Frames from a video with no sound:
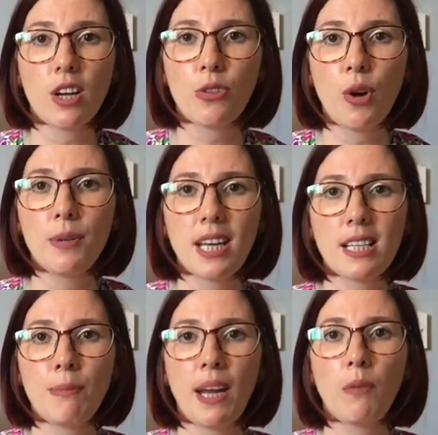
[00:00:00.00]
I thought I would
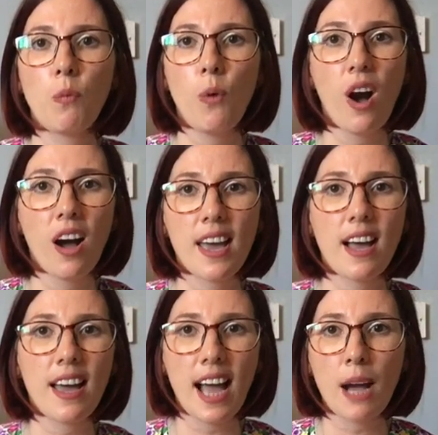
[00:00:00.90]
explain why
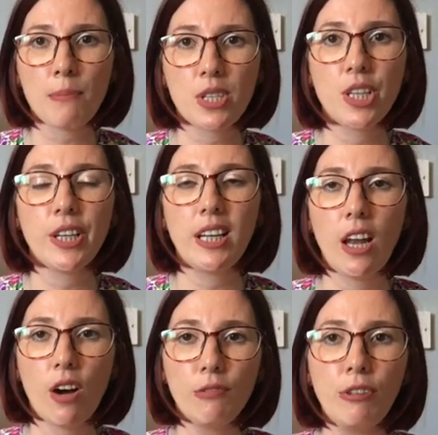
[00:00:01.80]
I absolutely
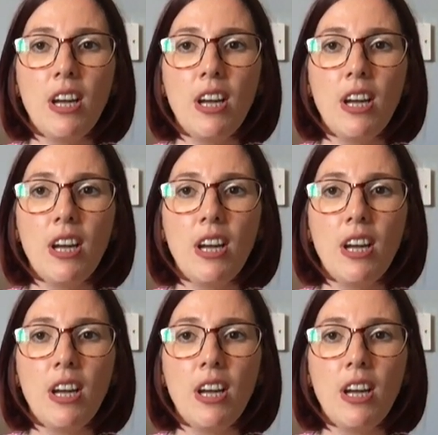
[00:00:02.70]
love